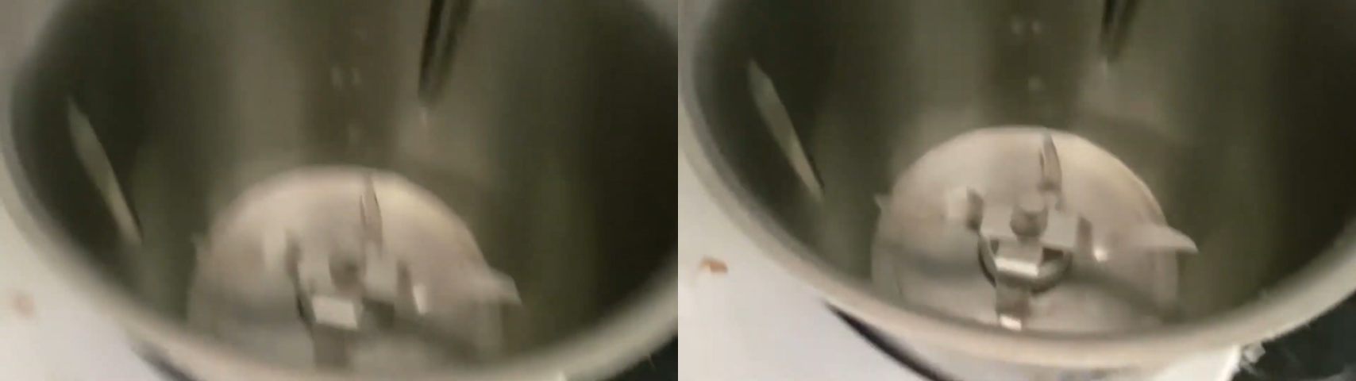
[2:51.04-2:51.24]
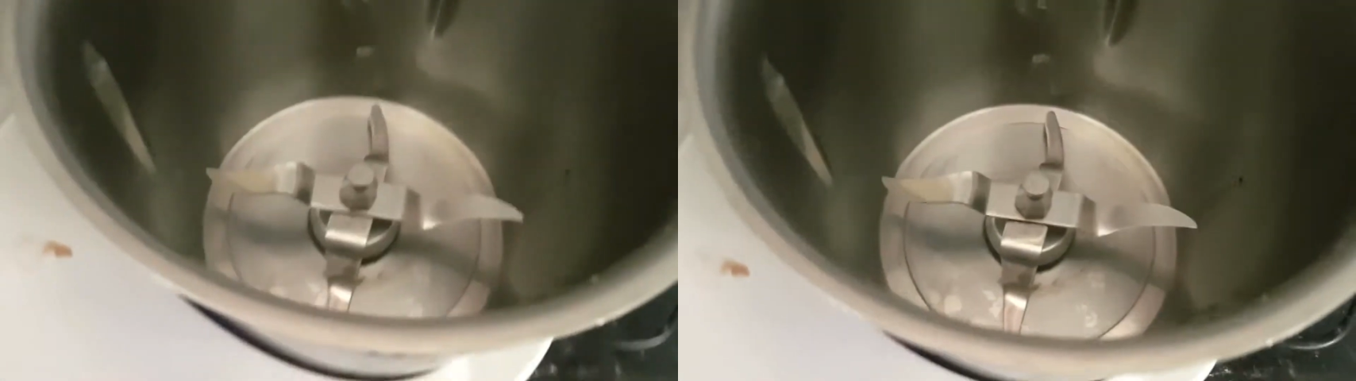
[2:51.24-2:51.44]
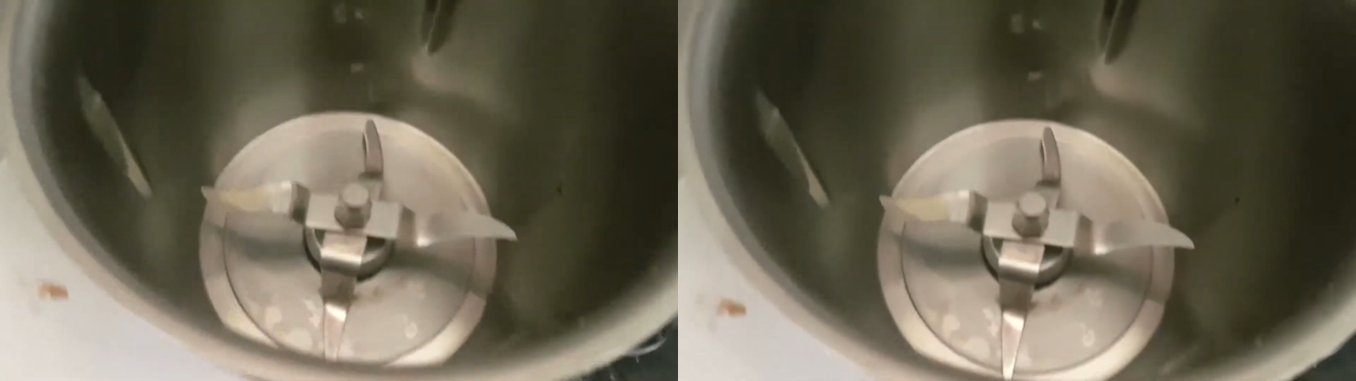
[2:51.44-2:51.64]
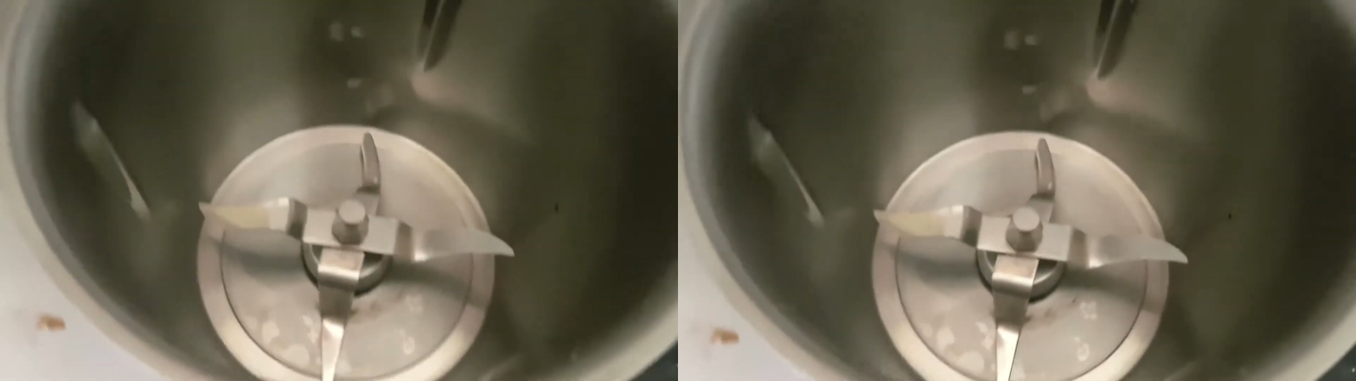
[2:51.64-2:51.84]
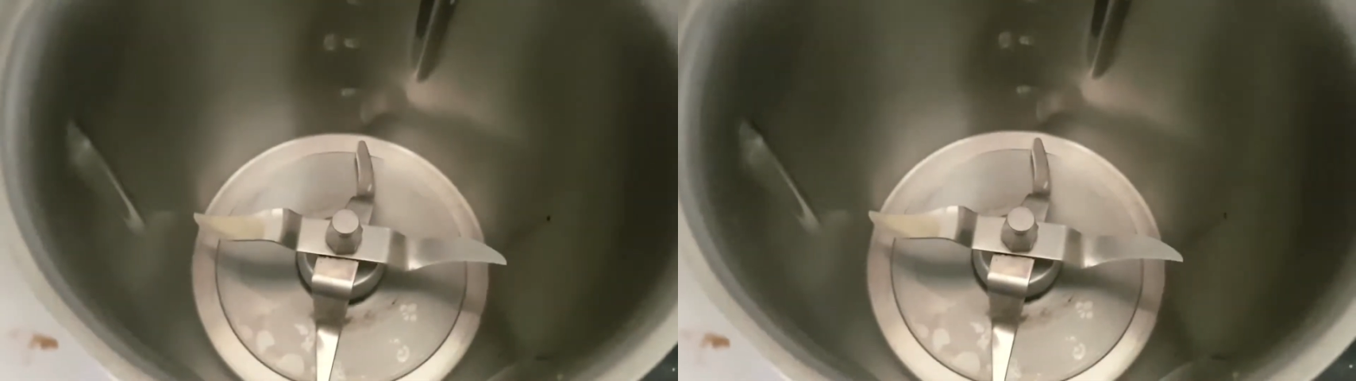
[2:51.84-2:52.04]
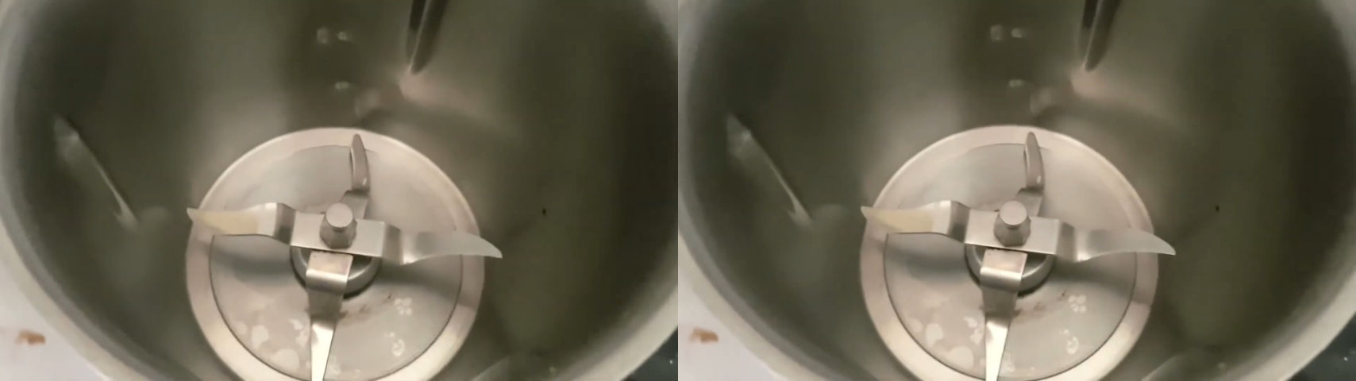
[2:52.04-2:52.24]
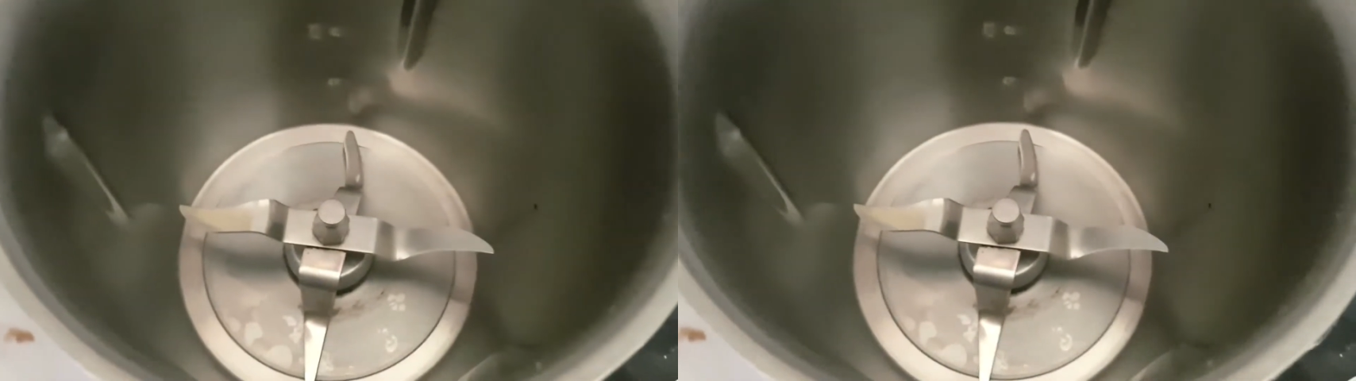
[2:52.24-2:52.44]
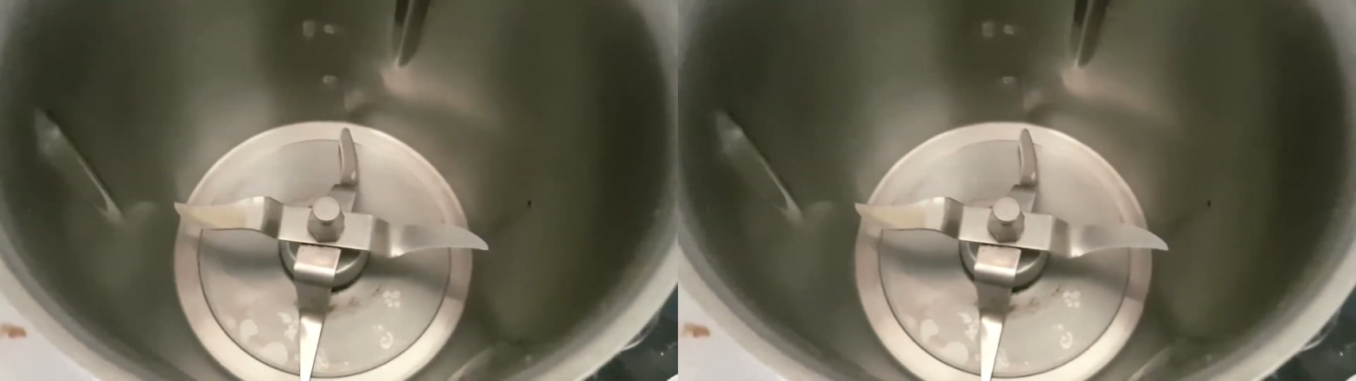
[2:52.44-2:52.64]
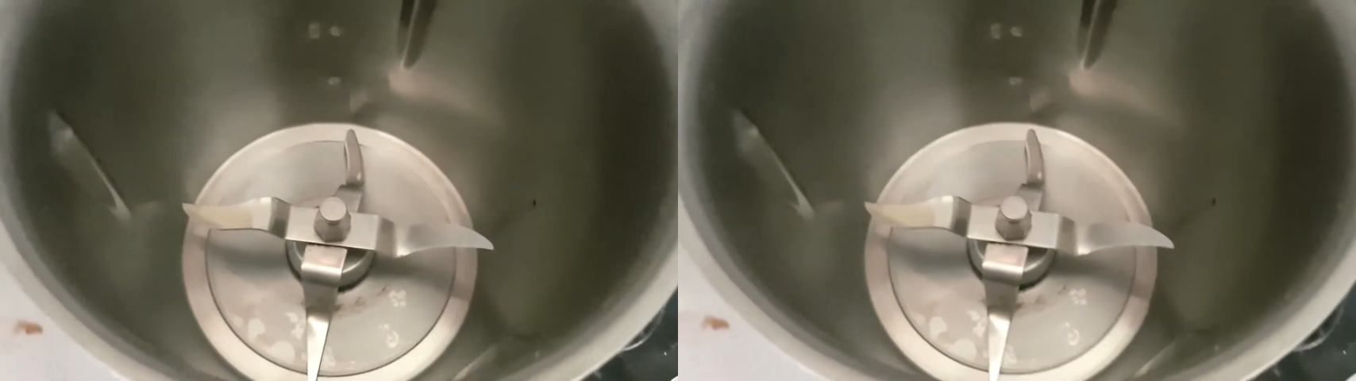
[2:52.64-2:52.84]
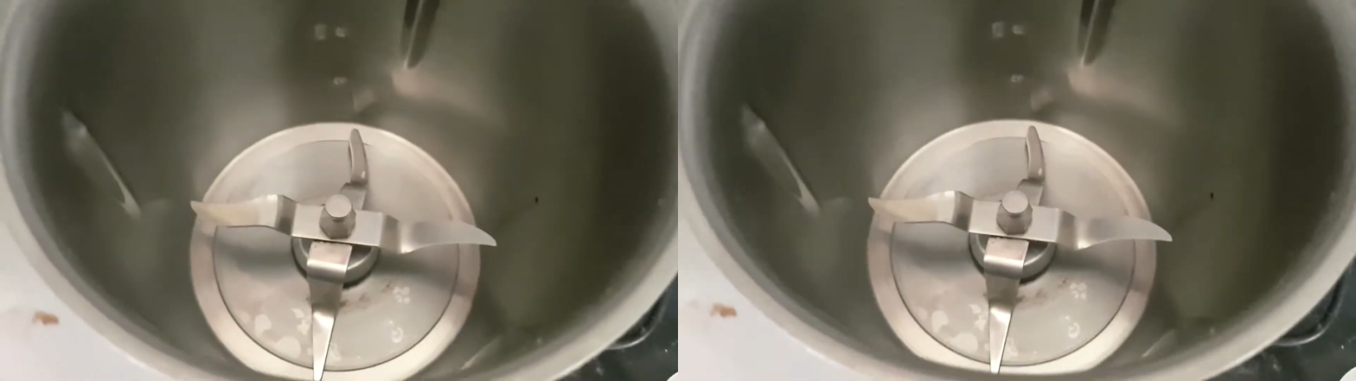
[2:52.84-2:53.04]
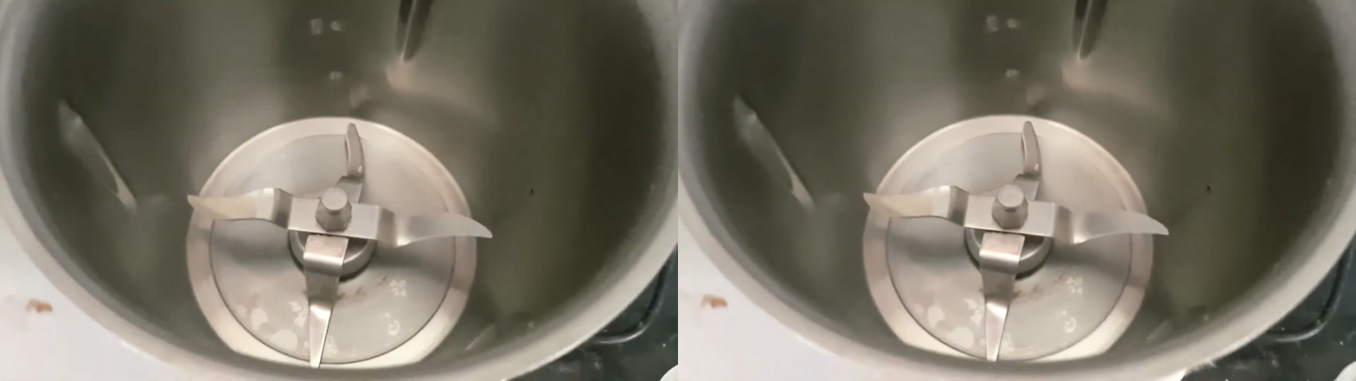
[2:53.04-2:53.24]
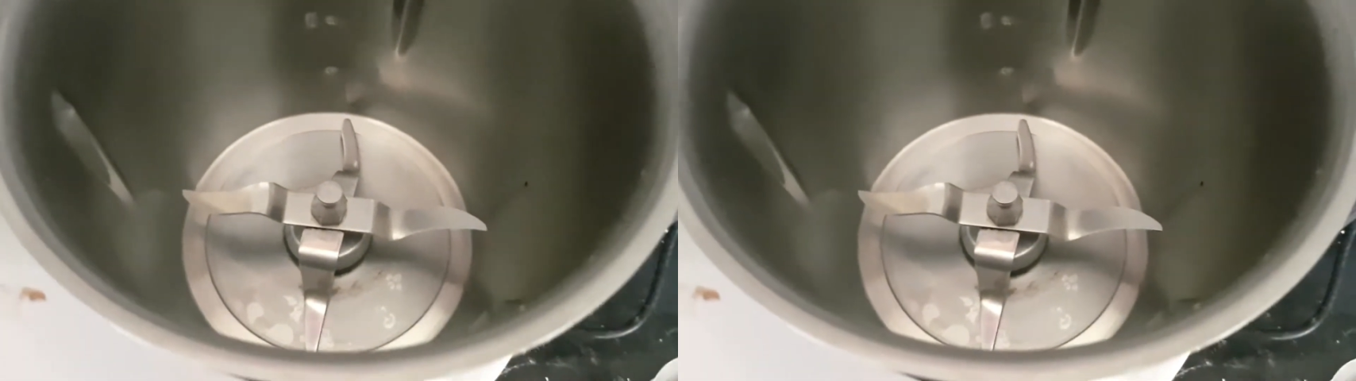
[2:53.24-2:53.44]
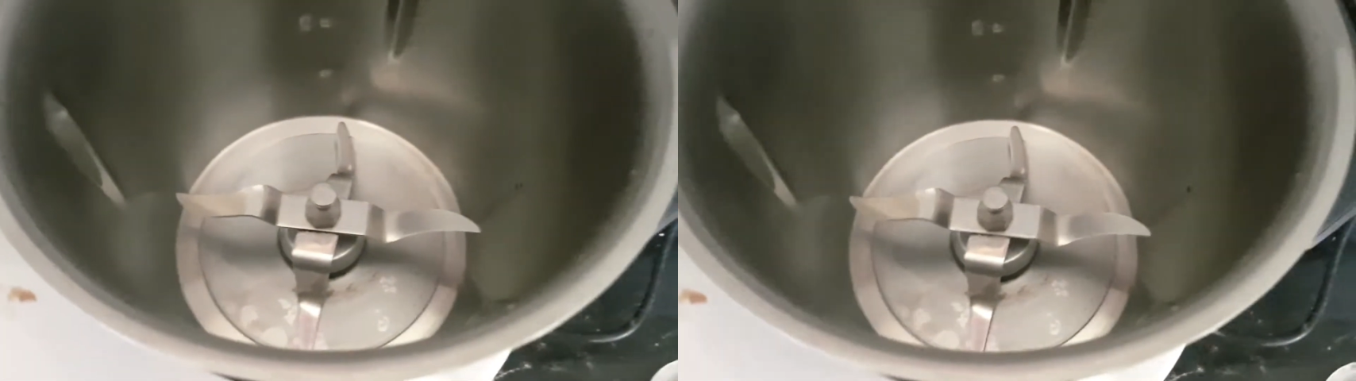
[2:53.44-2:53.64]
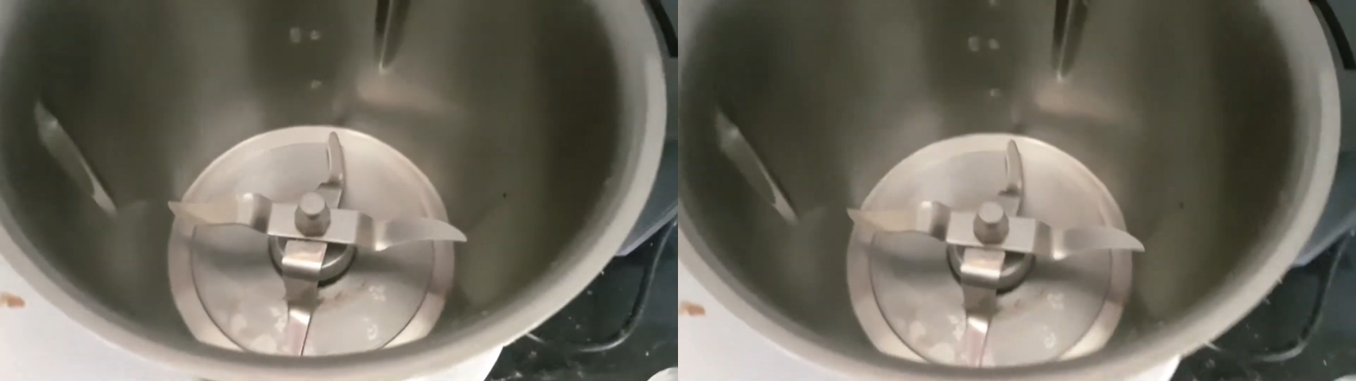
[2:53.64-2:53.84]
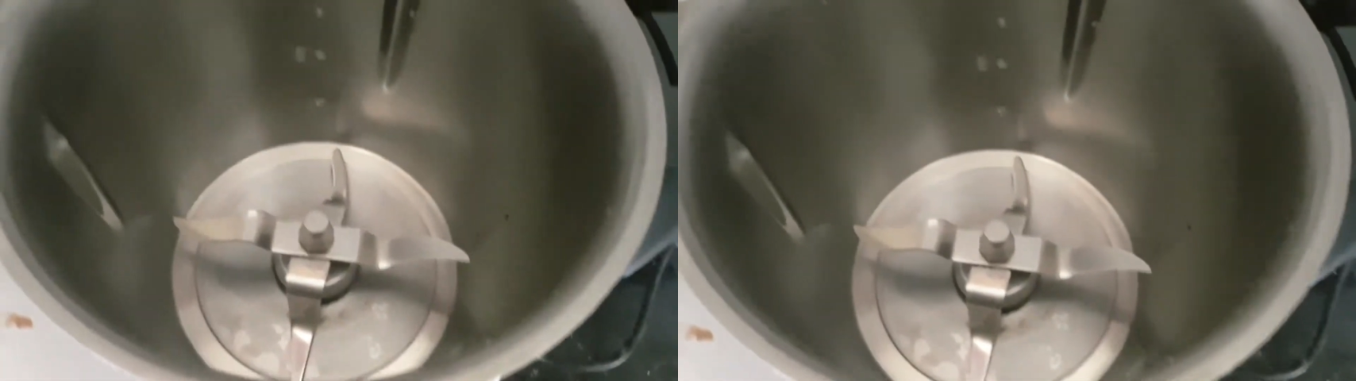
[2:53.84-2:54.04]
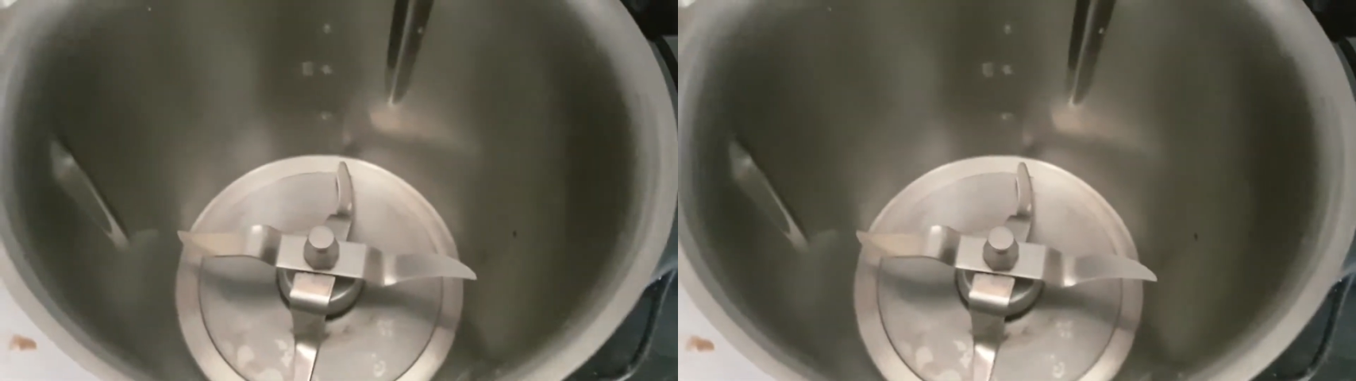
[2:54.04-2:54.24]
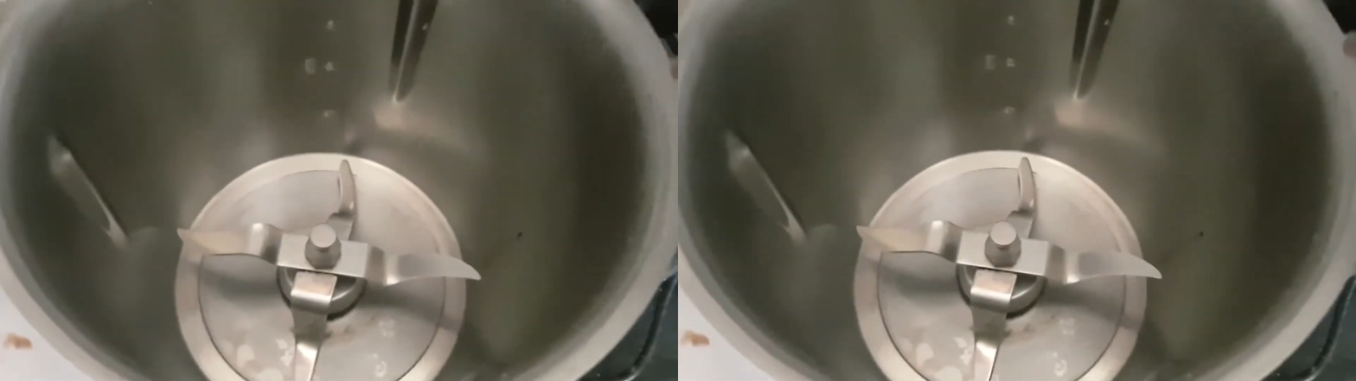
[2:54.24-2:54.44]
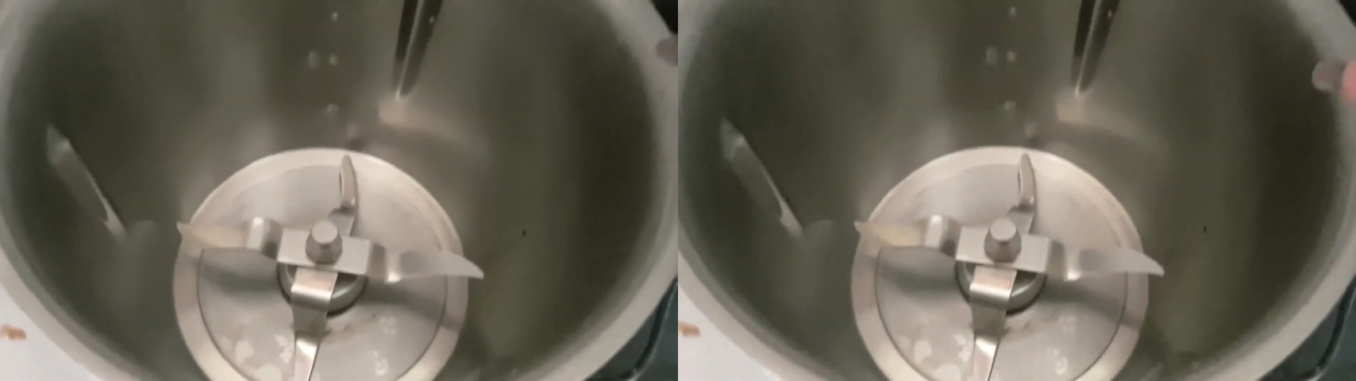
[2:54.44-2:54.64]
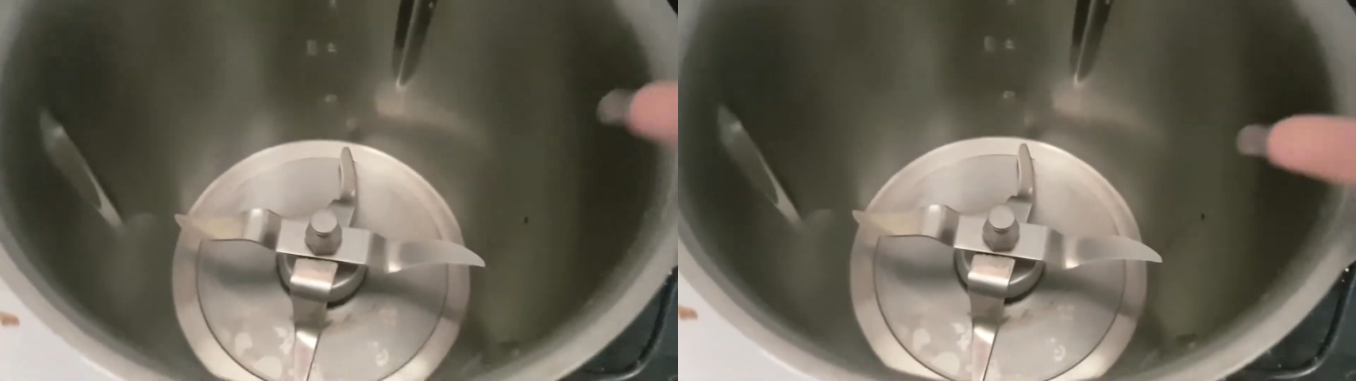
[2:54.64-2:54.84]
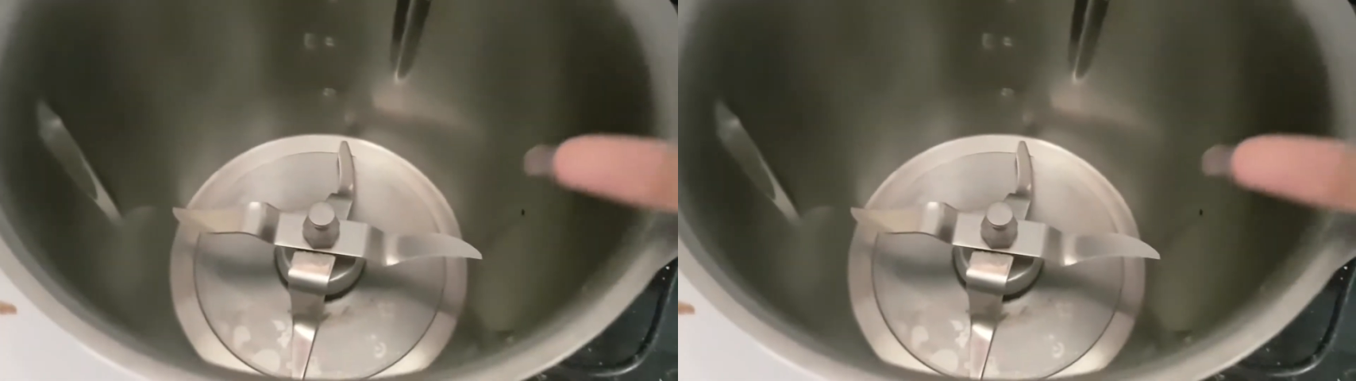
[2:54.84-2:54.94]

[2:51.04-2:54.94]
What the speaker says: Nobody's mouth can be seen.